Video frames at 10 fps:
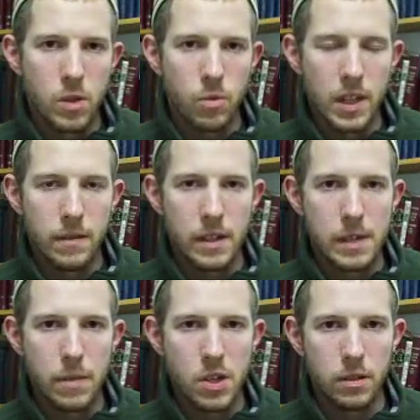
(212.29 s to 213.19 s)
were given
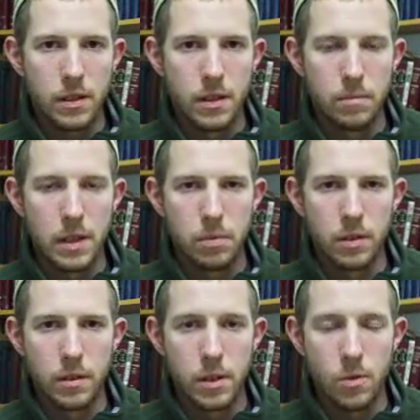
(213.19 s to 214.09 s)
especially to the people
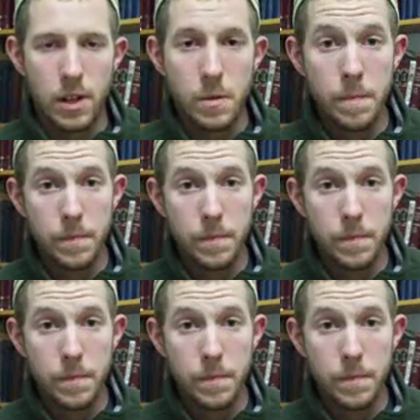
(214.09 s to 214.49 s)
of Israel,